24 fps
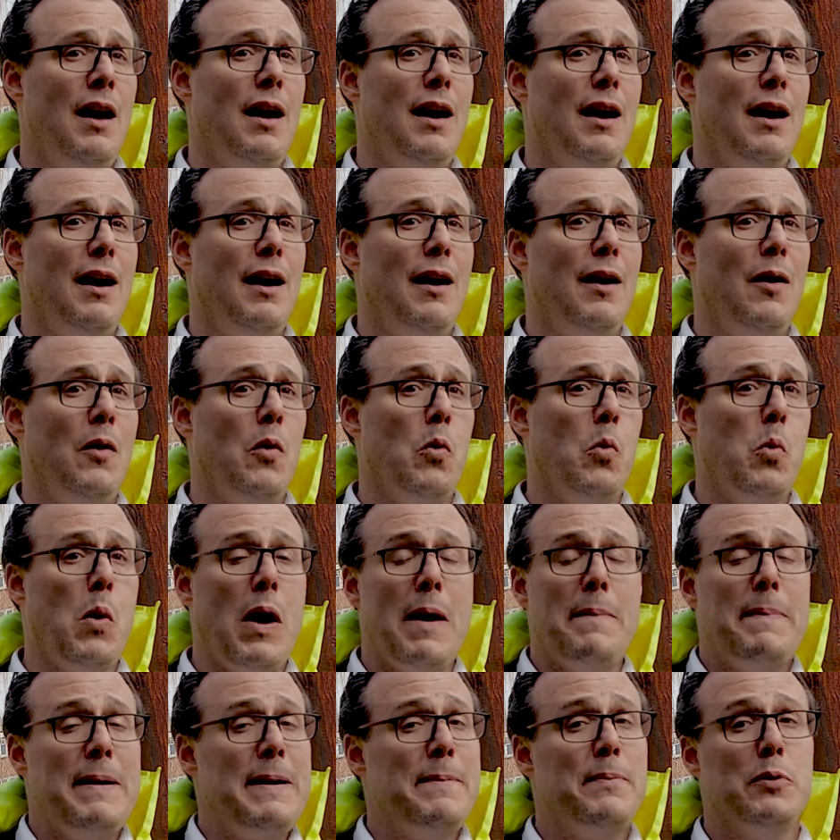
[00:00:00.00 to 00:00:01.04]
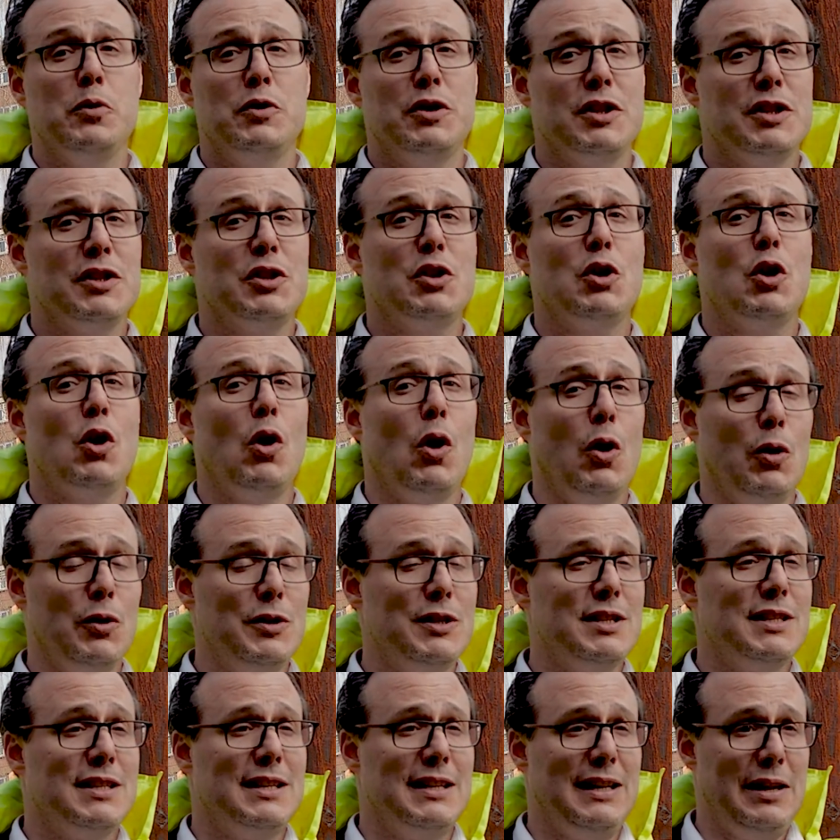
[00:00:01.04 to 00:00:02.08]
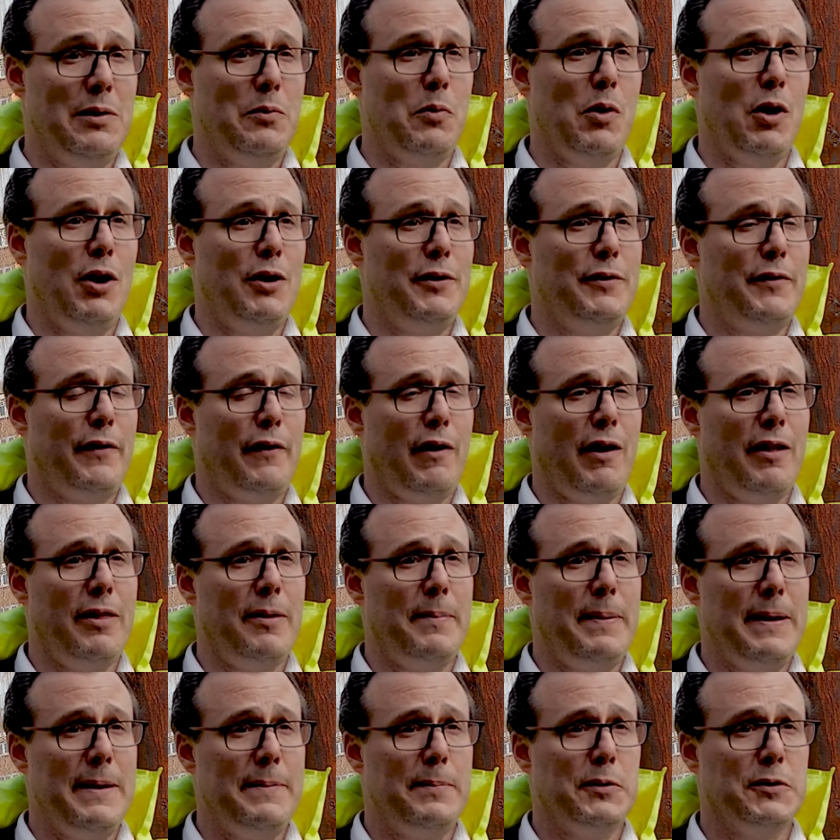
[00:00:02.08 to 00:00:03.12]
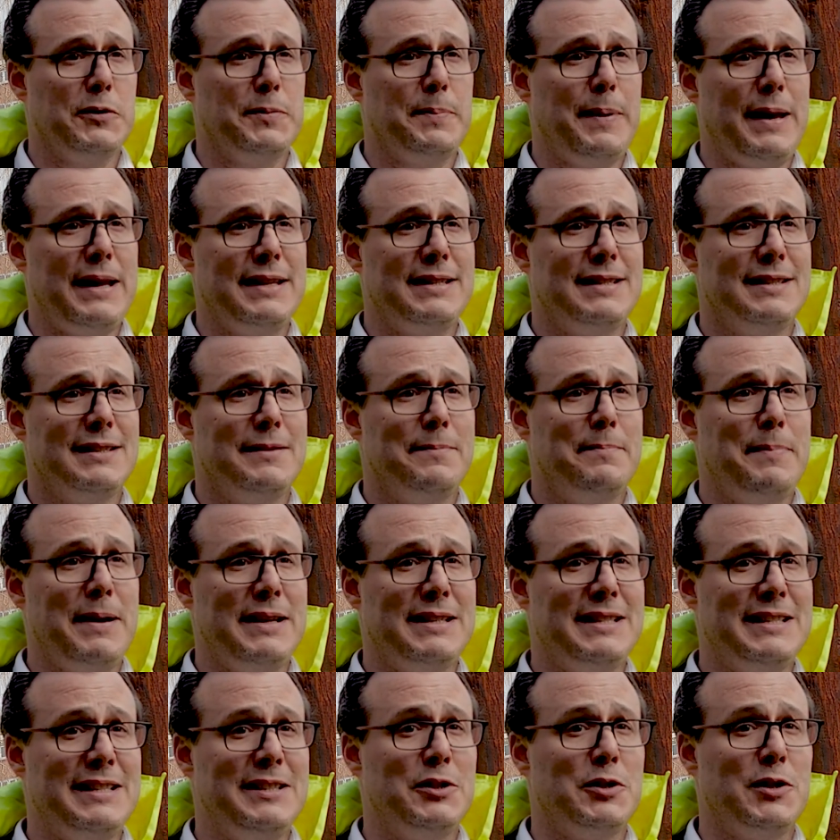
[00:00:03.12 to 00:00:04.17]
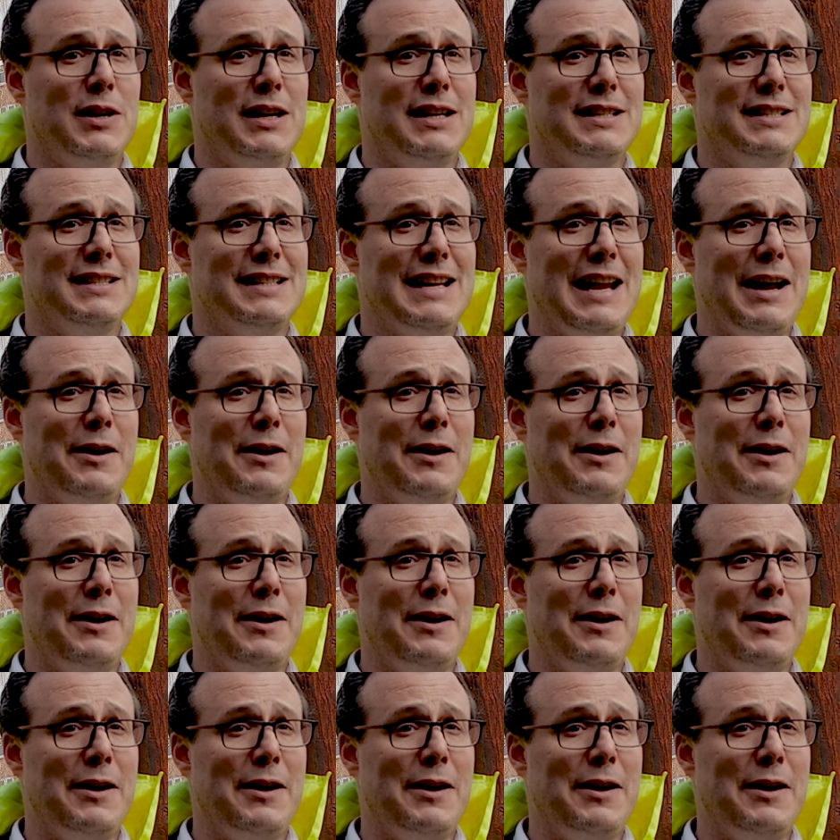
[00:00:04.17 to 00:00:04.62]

uh, where people just constantly worked for other people's best, best interests.